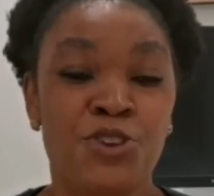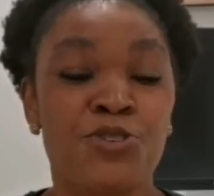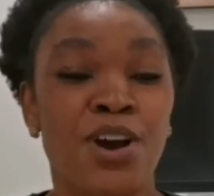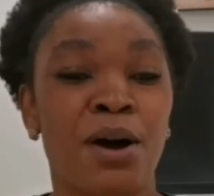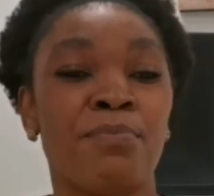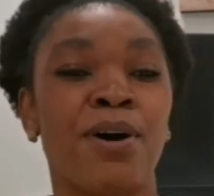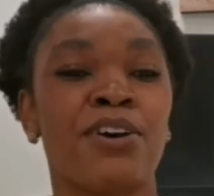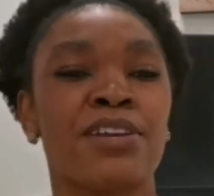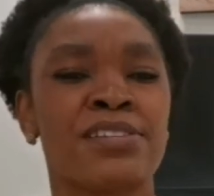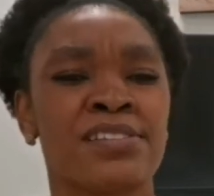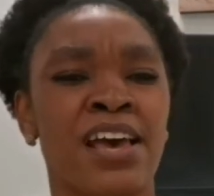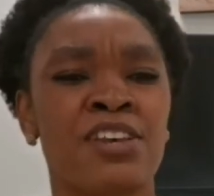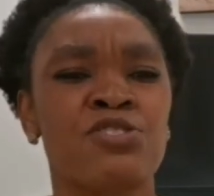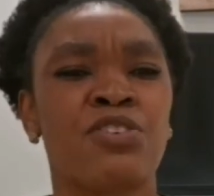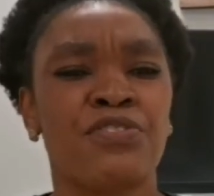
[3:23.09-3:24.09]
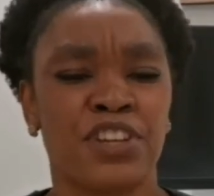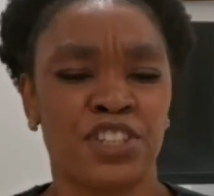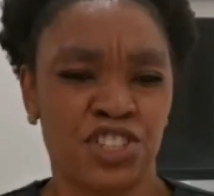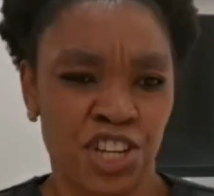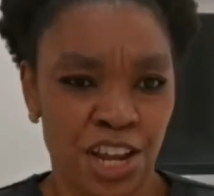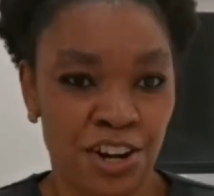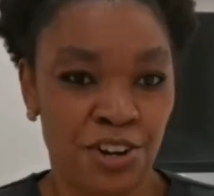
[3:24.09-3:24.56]
you're about the size of a
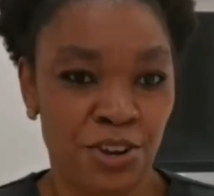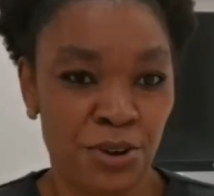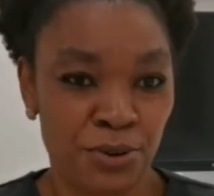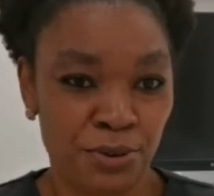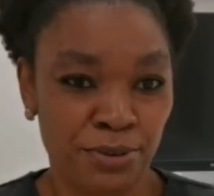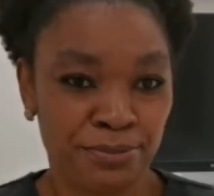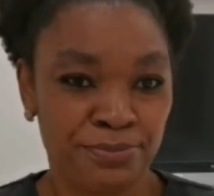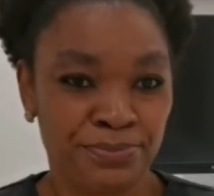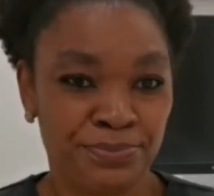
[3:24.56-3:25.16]
Cheerio.